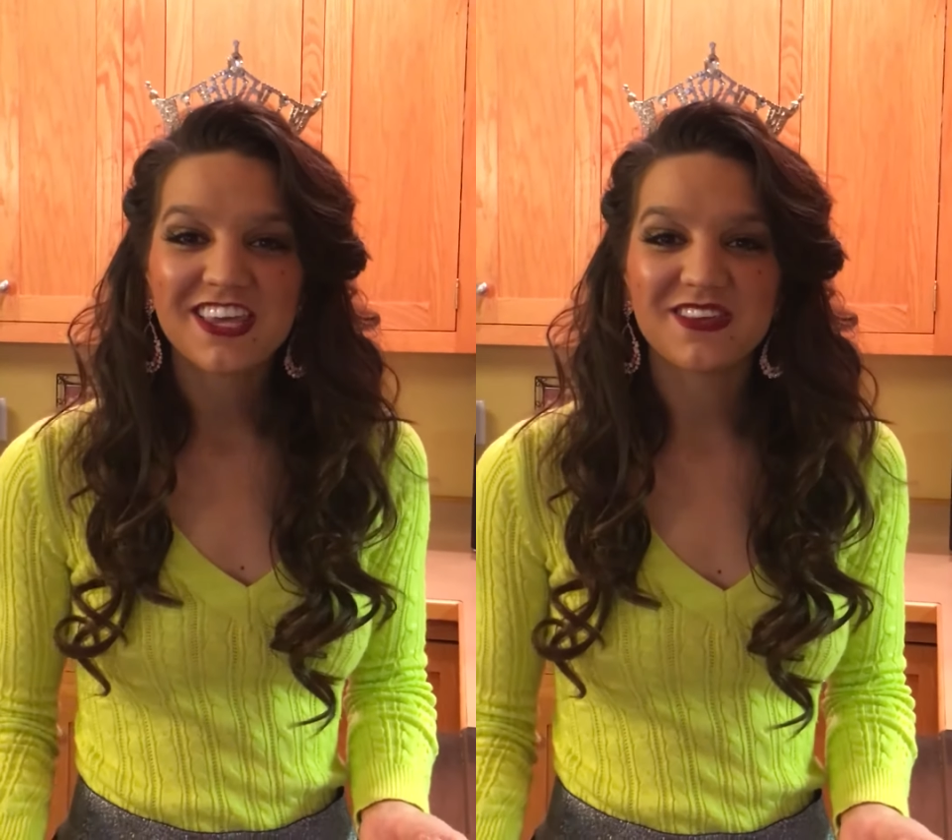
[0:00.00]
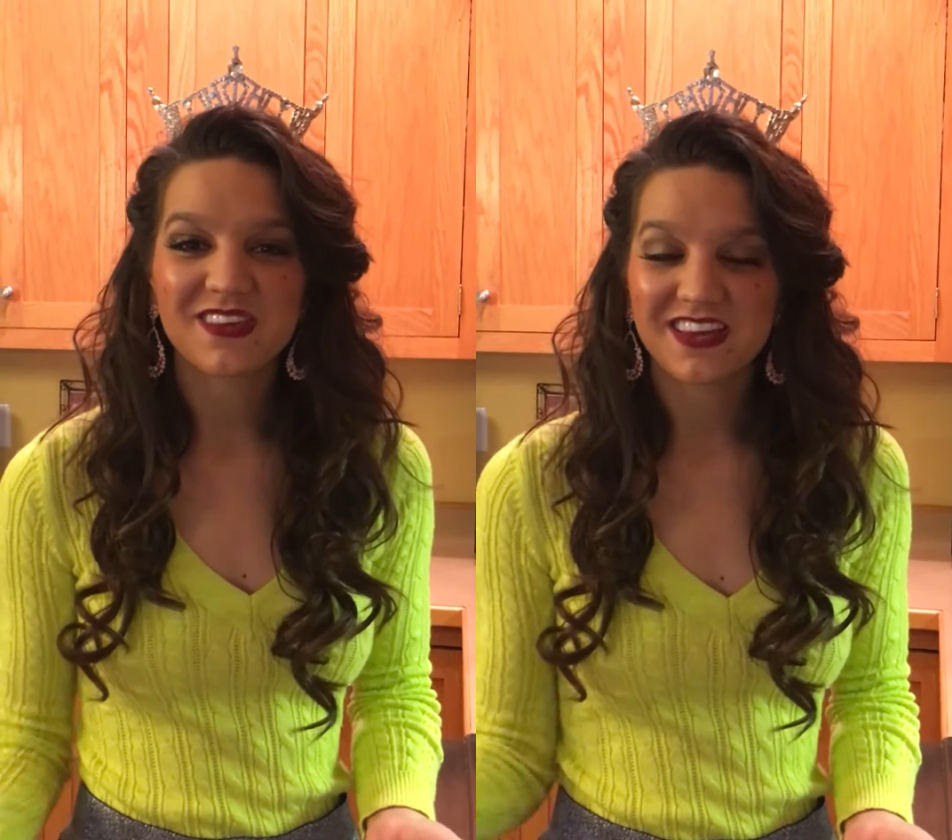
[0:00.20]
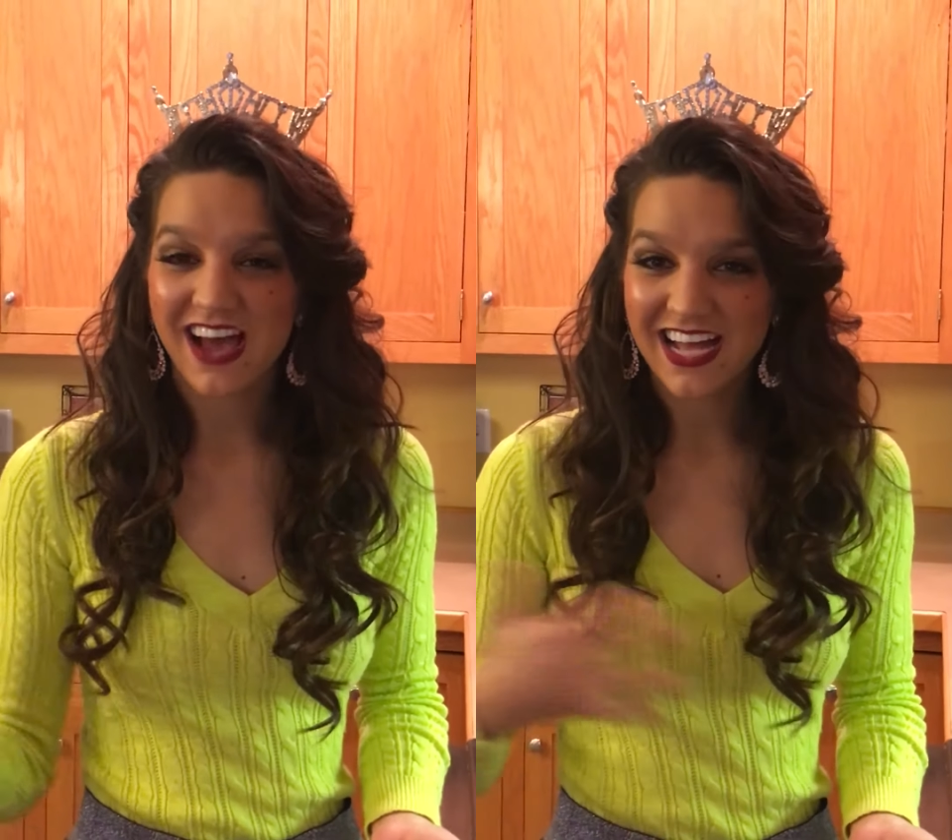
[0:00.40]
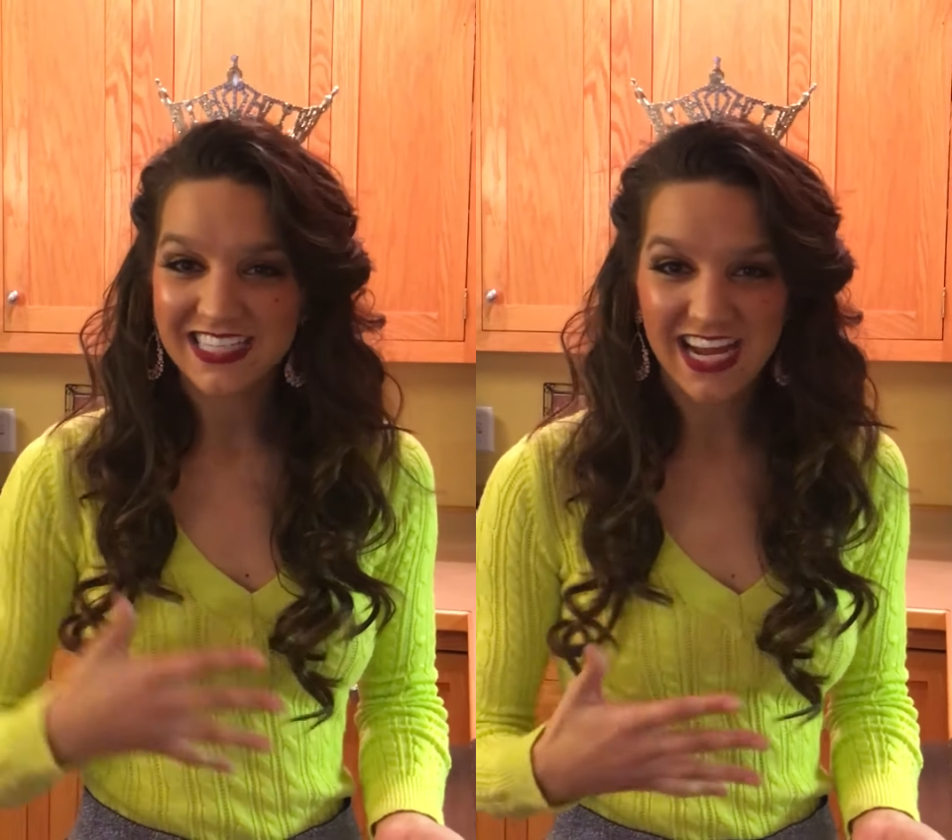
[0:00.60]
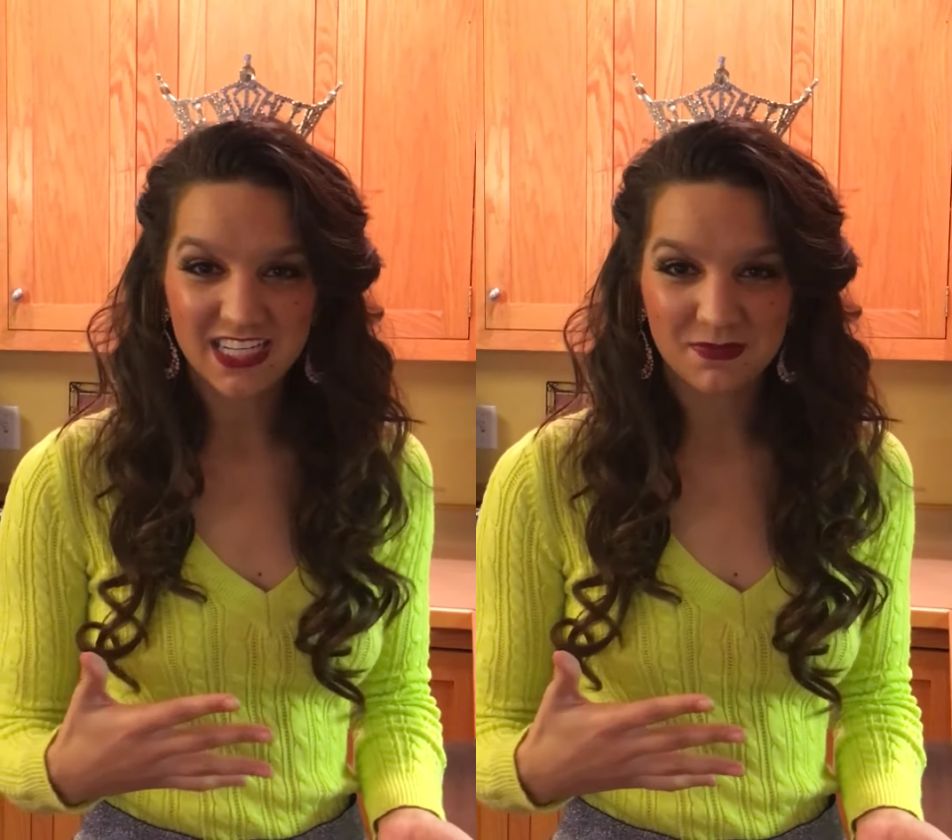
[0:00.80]
you can
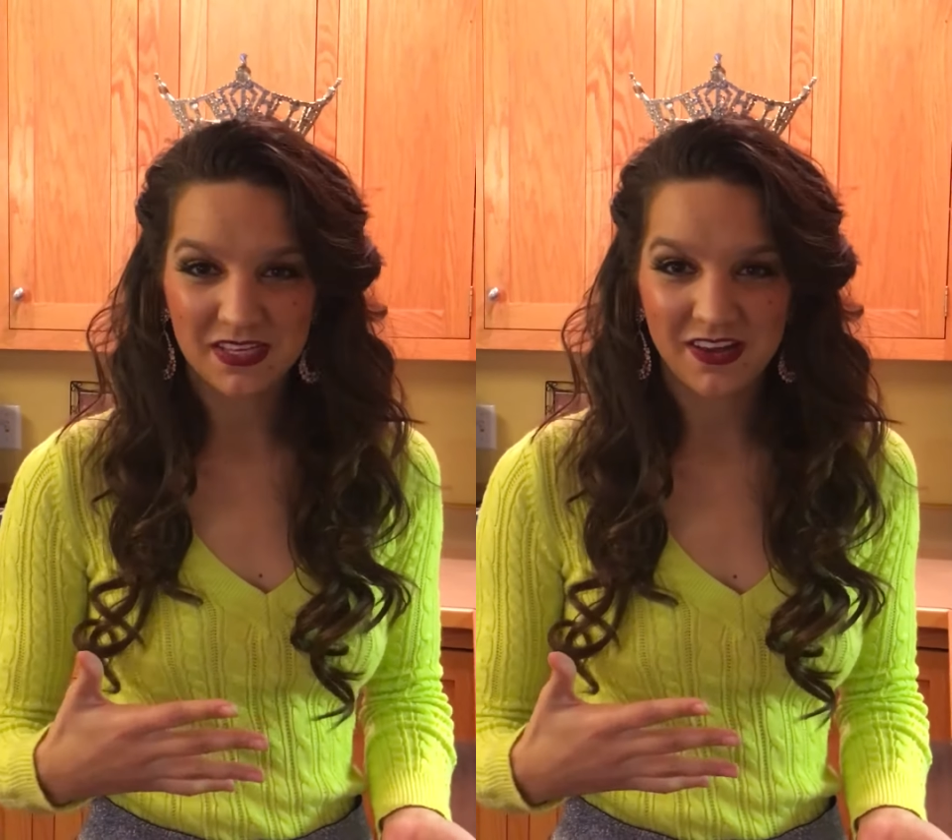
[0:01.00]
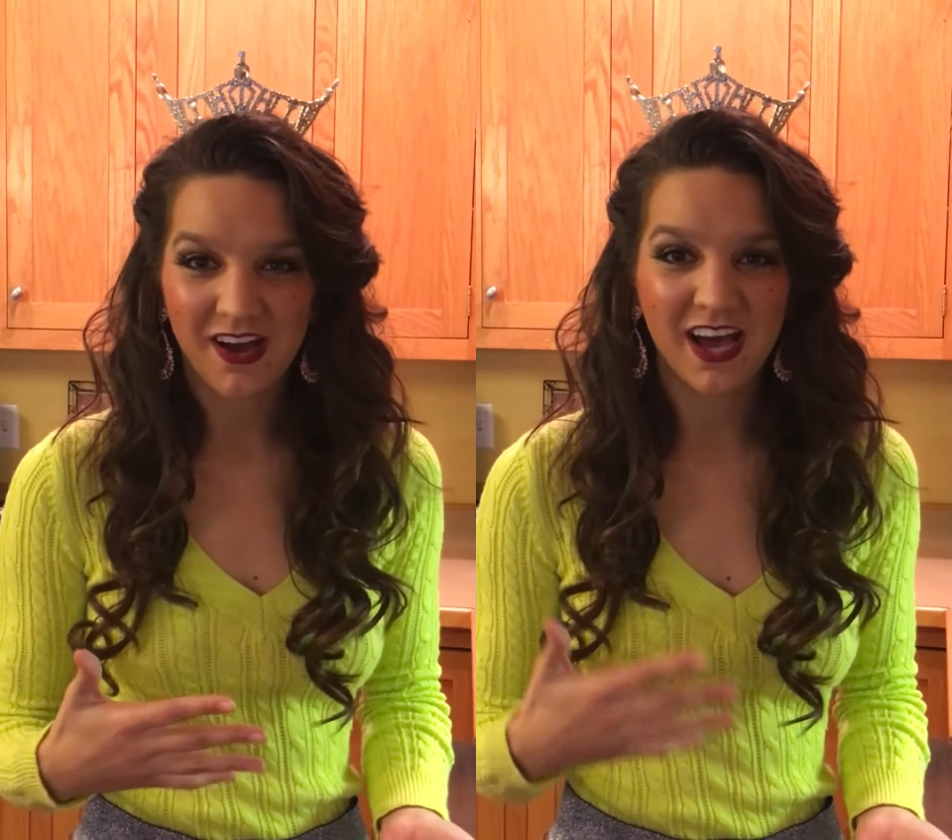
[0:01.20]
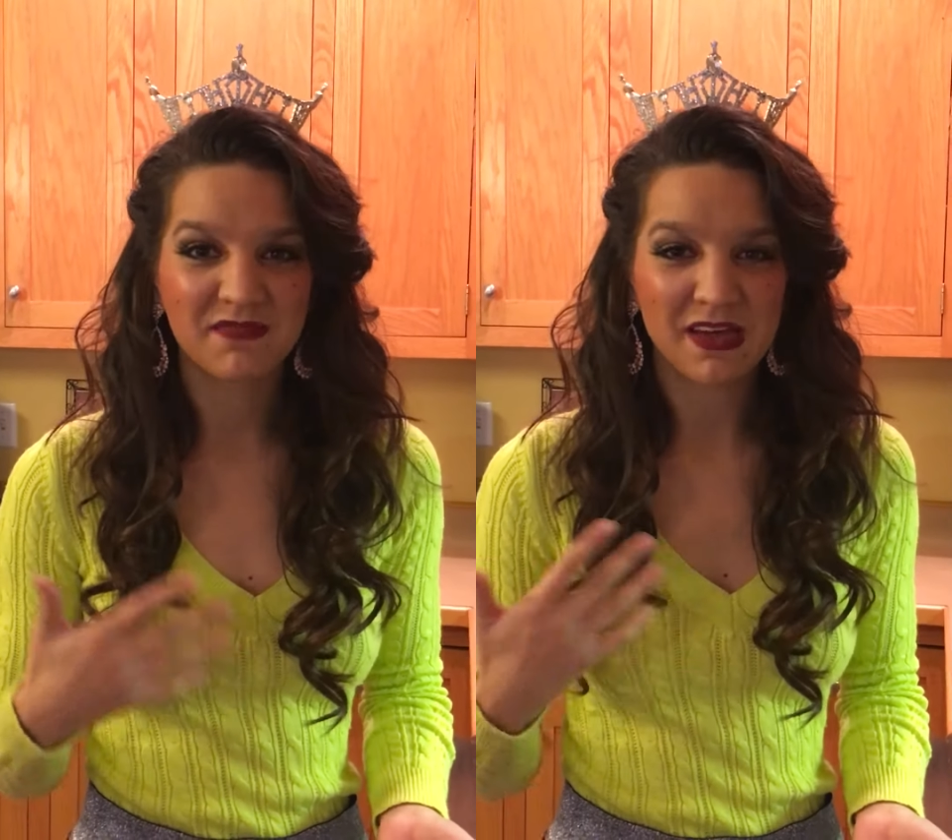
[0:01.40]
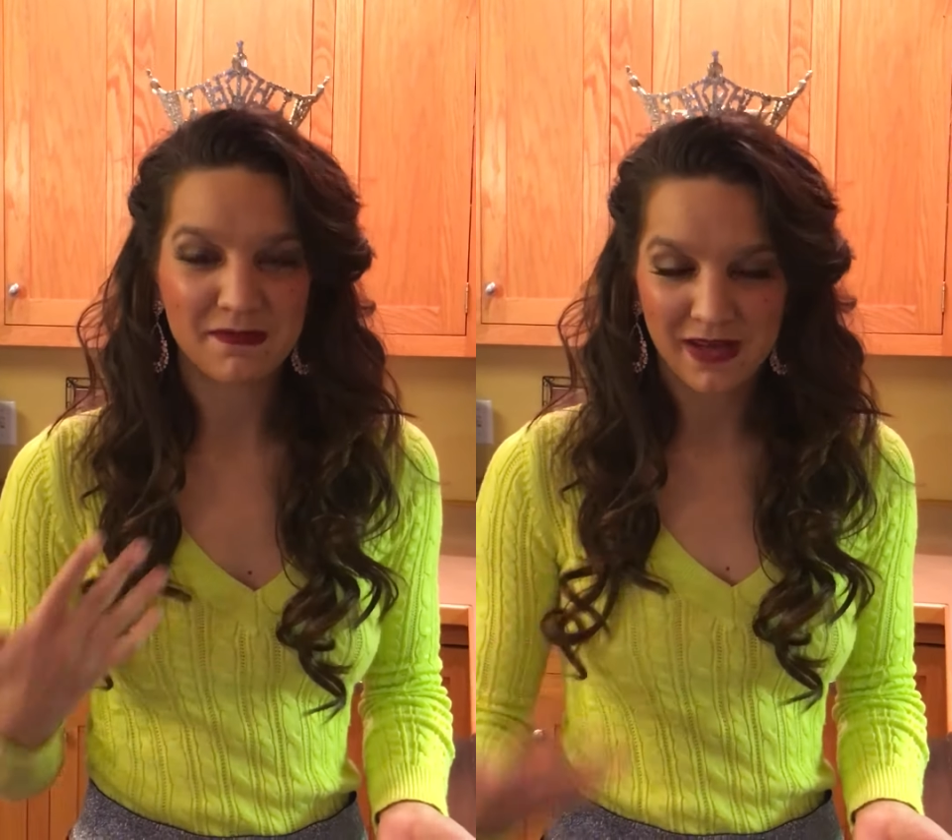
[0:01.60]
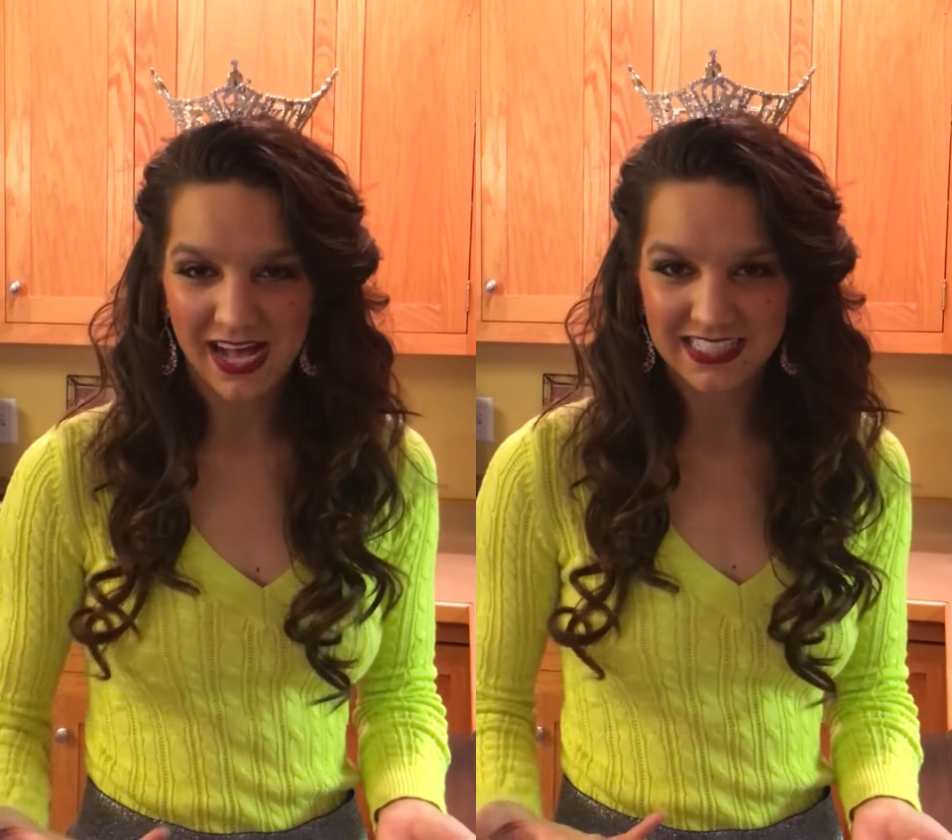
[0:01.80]
contact me on my
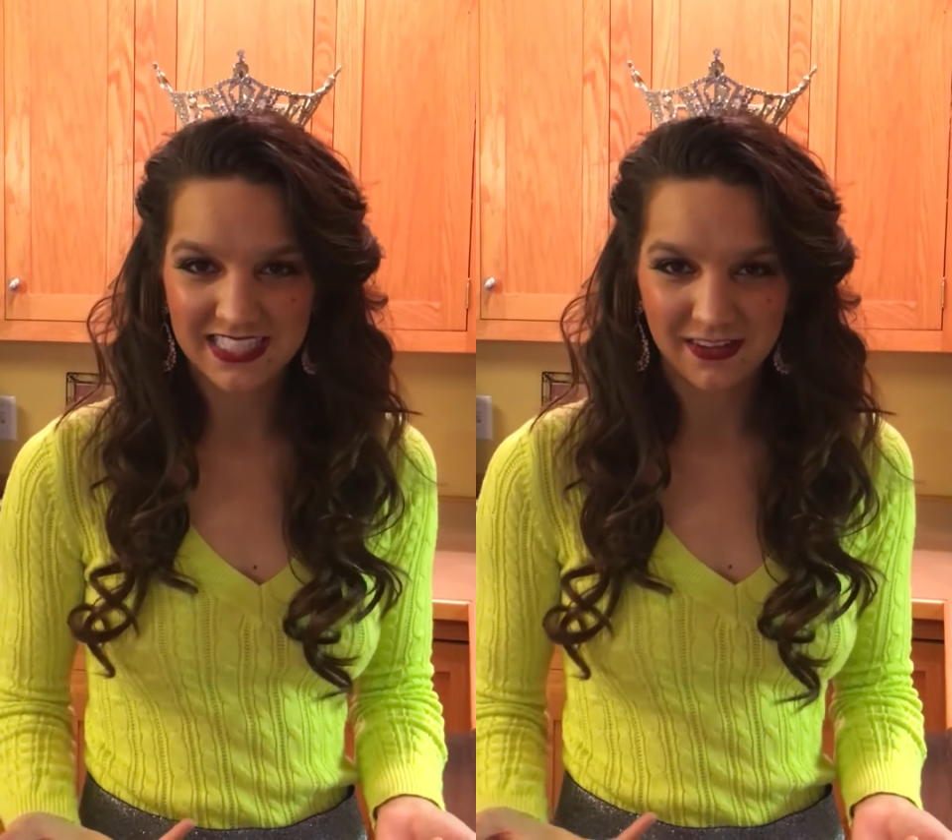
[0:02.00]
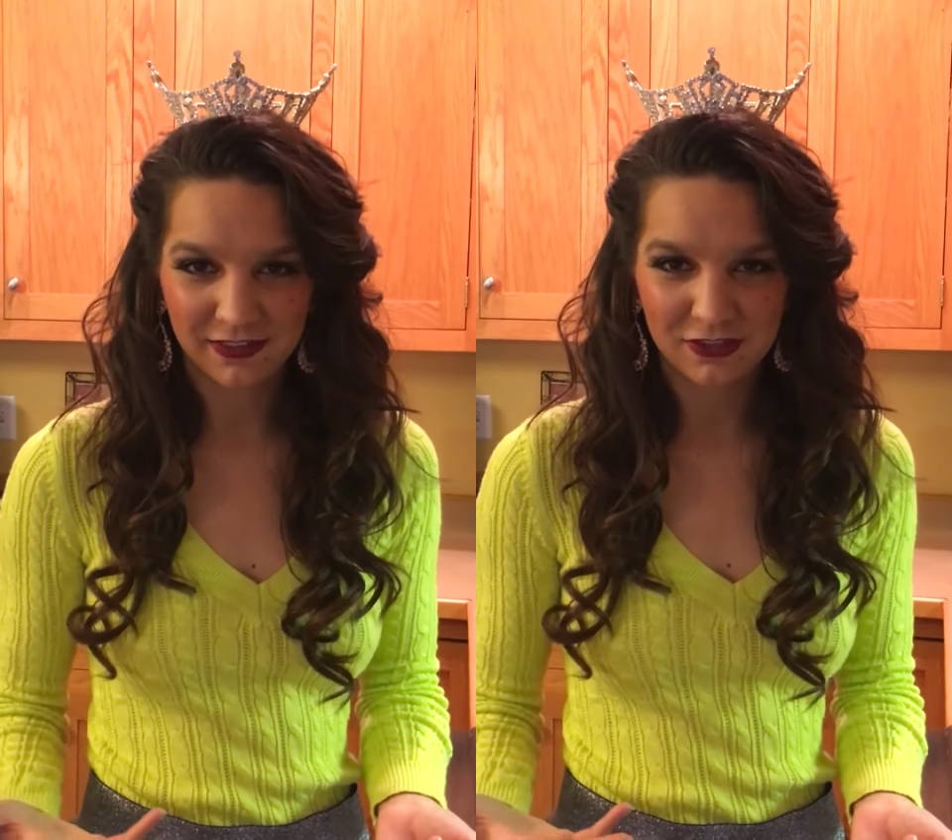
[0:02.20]
Positively